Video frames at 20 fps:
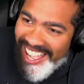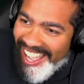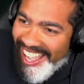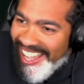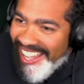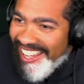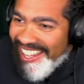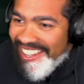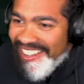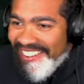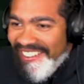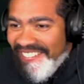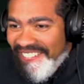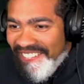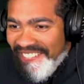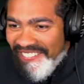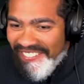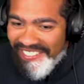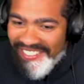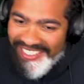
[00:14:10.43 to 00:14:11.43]
Huh? I
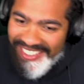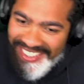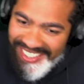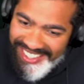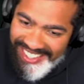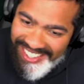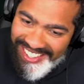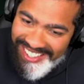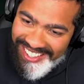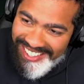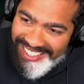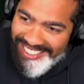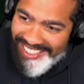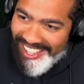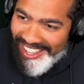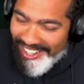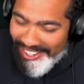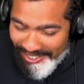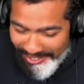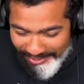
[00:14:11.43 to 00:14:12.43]
need to test it.
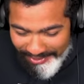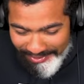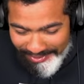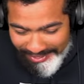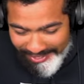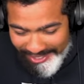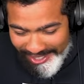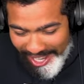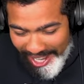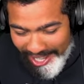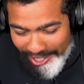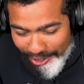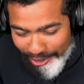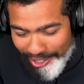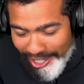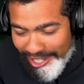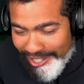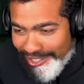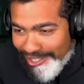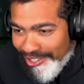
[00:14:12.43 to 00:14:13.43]
No. Give me like bro. yeah, you
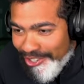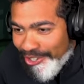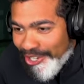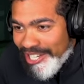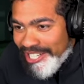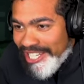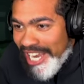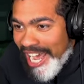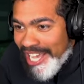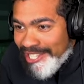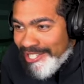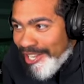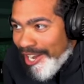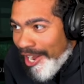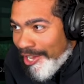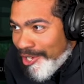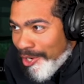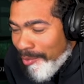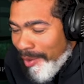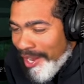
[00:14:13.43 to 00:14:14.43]
can you can test it
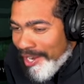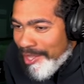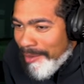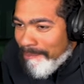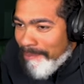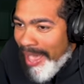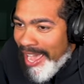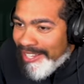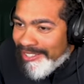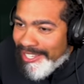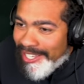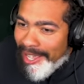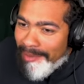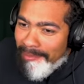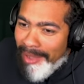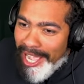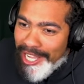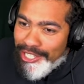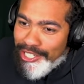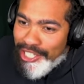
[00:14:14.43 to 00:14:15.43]
on your way to the bank to
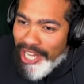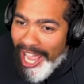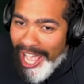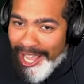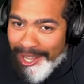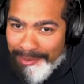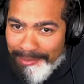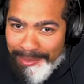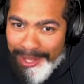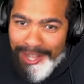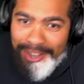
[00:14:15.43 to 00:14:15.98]
get my check,